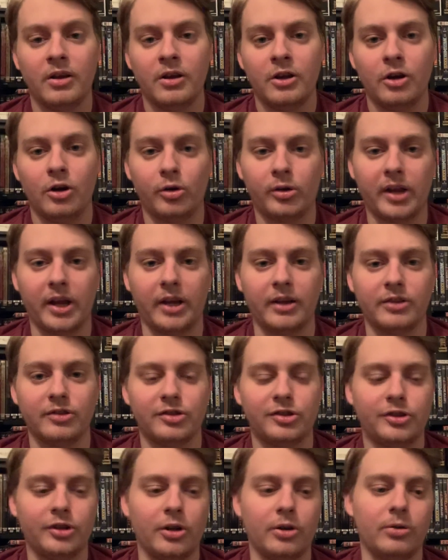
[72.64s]
Okay,
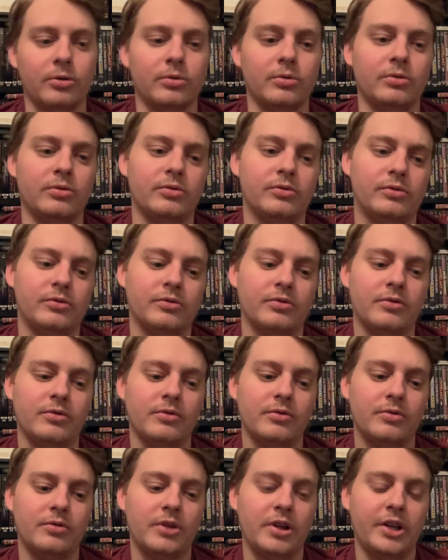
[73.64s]
so
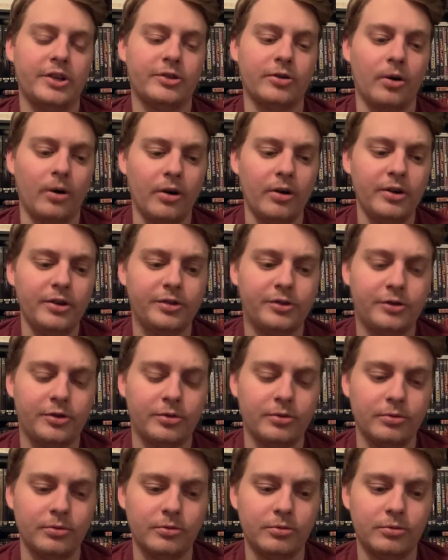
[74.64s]
it's hard
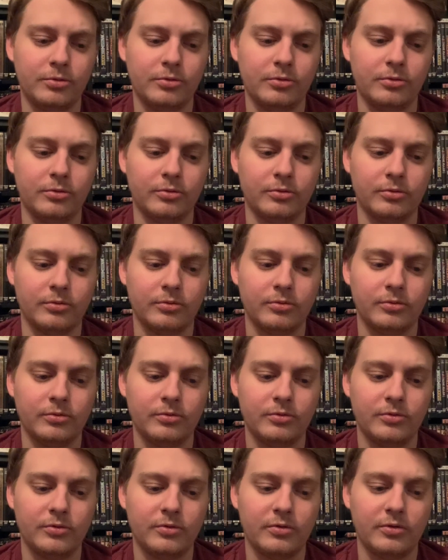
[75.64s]
to
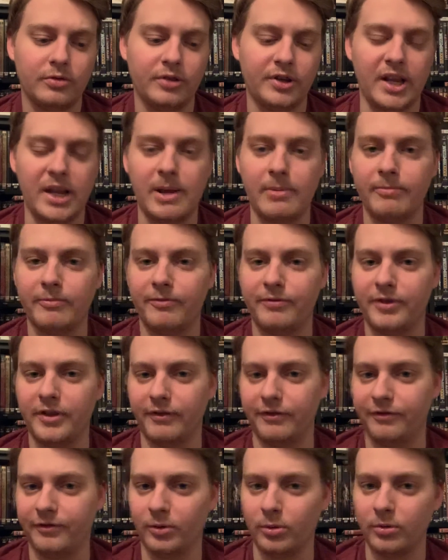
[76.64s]
name the
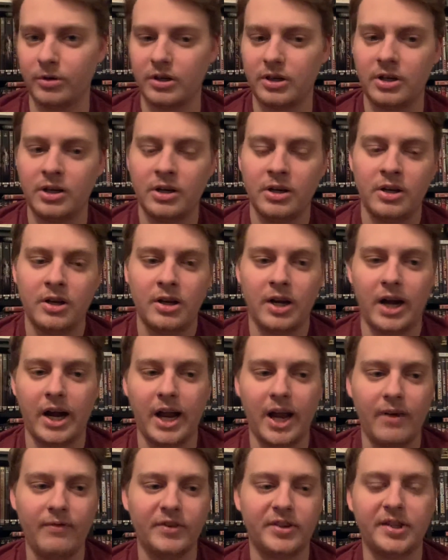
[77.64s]
4. I
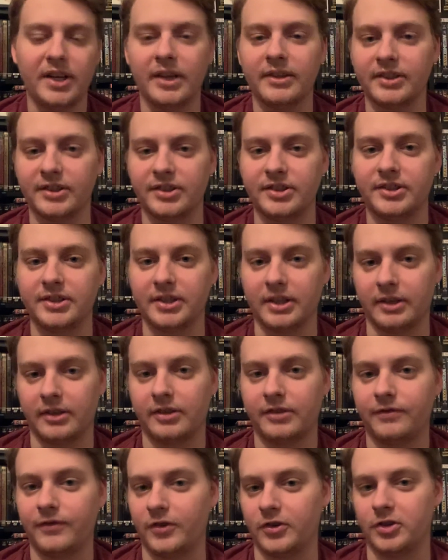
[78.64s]
have it down to
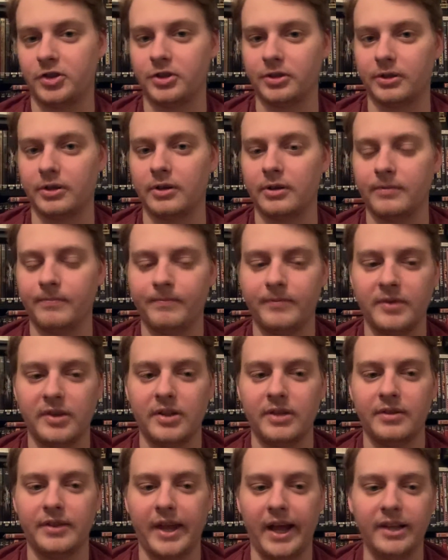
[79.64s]
6 for sure.
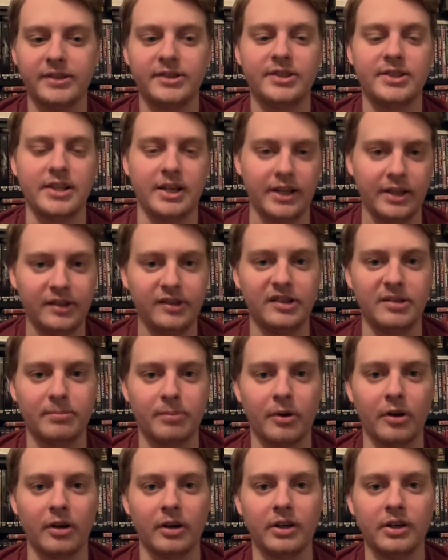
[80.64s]
That's the easy
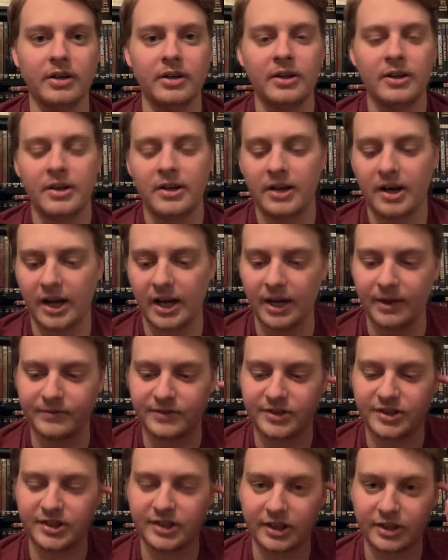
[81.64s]
part. I have
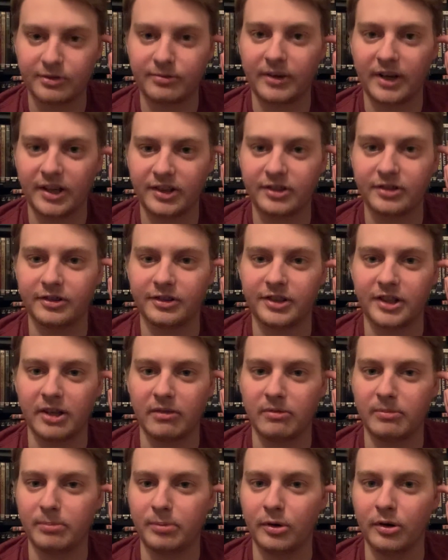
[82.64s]
6 wrestlers I
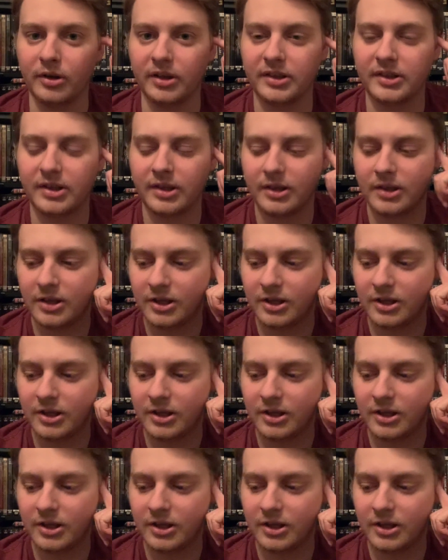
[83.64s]
would put.